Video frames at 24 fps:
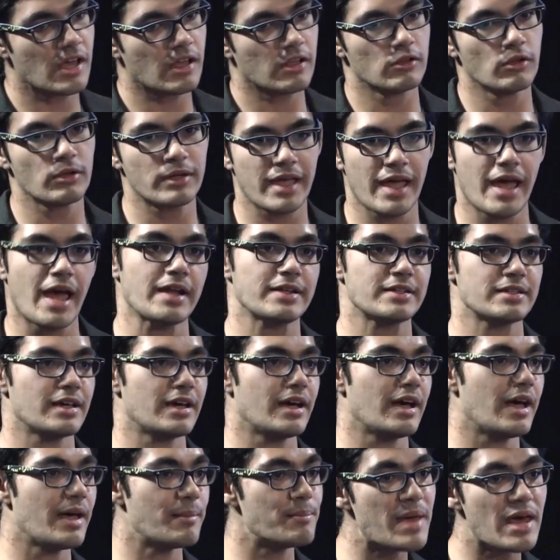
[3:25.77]
look at
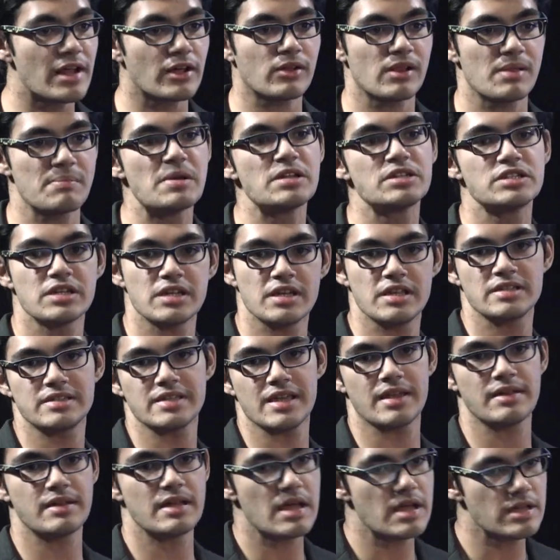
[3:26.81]
medical images,
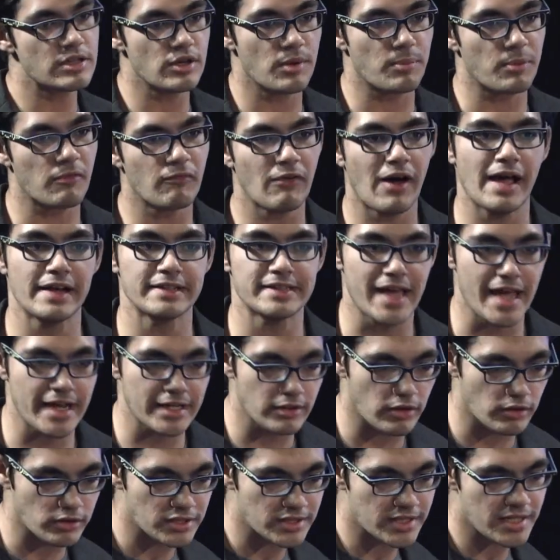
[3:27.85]
and provide
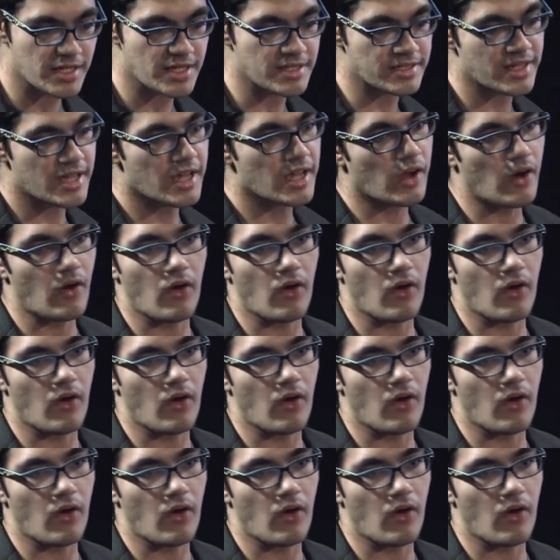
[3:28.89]
diagnosis,